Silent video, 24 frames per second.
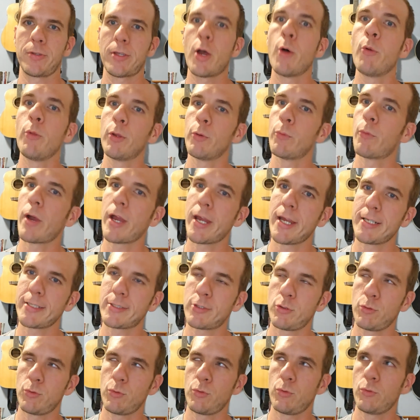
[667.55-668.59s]
The only way
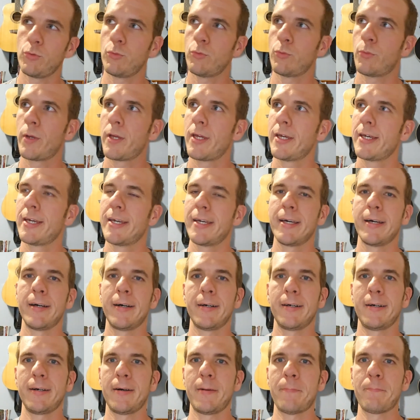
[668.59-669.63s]
to
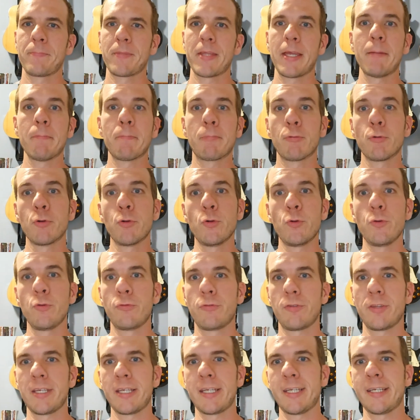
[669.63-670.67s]

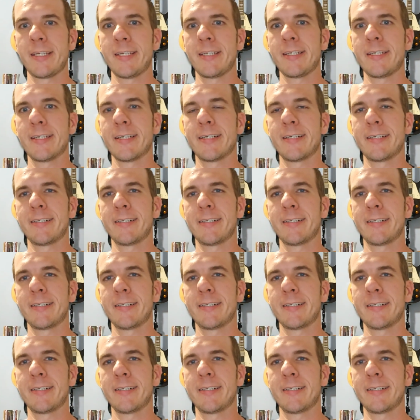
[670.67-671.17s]
improve the